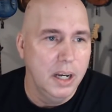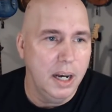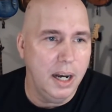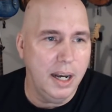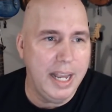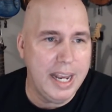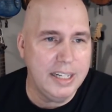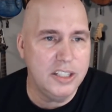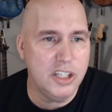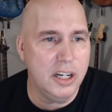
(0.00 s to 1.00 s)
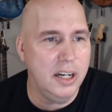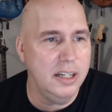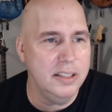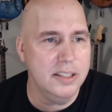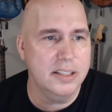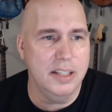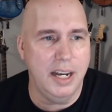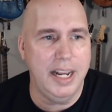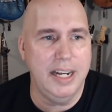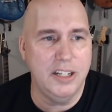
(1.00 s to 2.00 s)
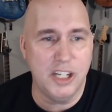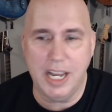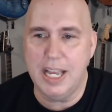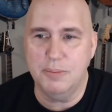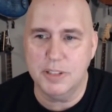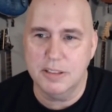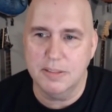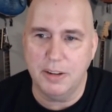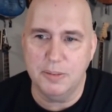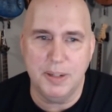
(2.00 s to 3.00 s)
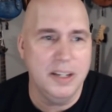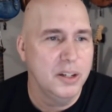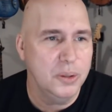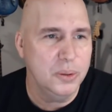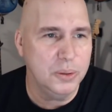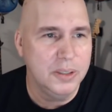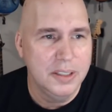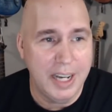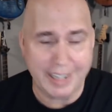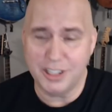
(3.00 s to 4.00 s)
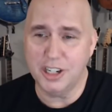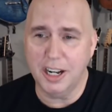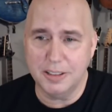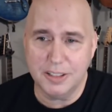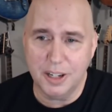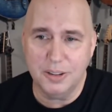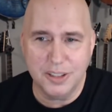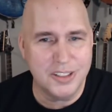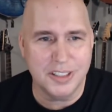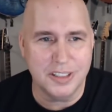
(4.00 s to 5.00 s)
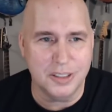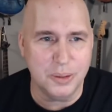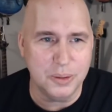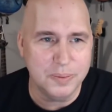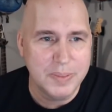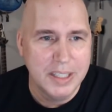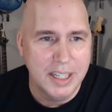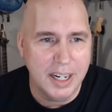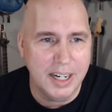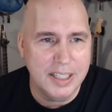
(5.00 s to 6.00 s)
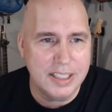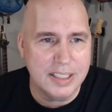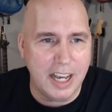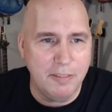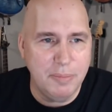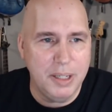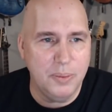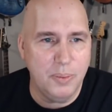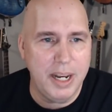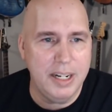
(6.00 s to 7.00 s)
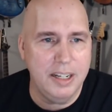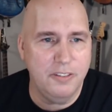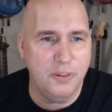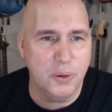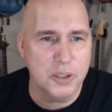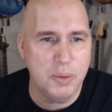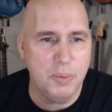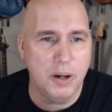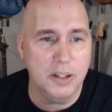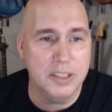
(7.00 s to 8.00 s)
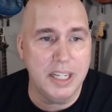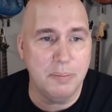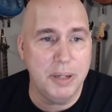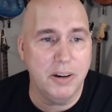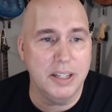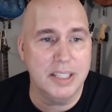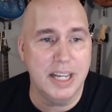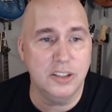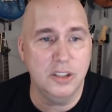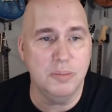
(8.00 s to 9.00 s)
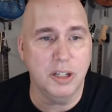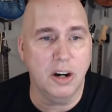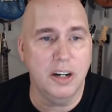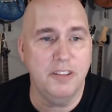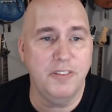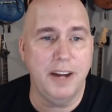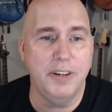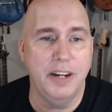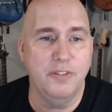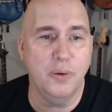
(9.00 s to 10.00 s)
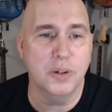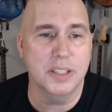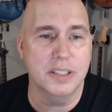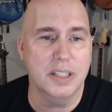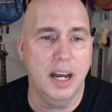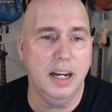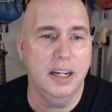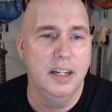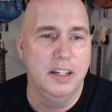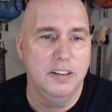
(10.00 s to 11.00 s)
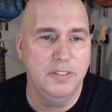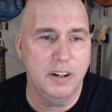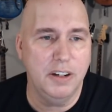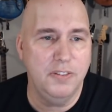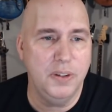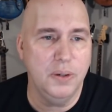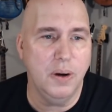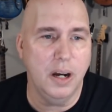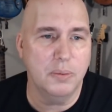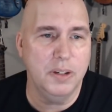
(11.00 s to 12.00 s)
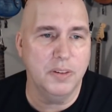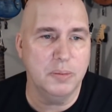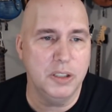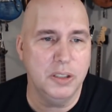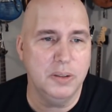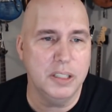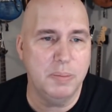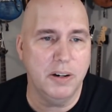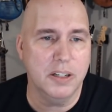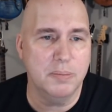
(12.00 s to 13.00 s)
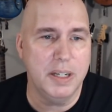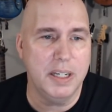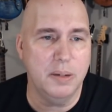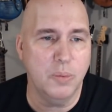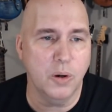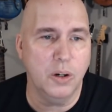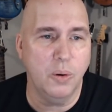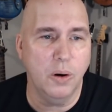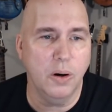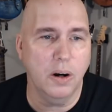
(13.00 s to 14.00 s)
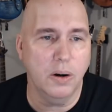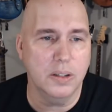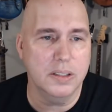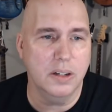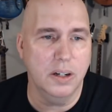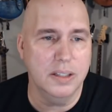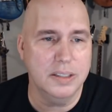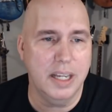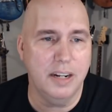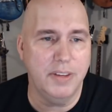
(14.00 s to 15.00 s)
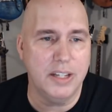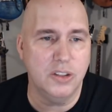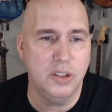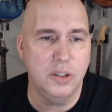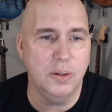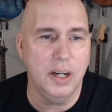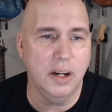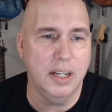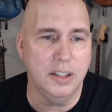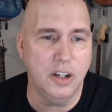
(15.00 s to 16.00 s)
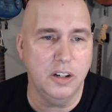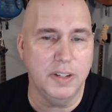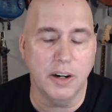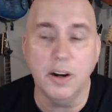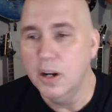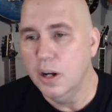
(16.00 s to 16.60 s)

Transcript: Uh, Andy Johns, not Andy James. That would be cool. Andy Johns, though, you're just as cool. Uh, it says, I've been waiting for Sweetwater to get PRS S2 McCarty 594s in stock. Very few on Reverb 2. Is PRS making more core or instead of S2 in COVID era?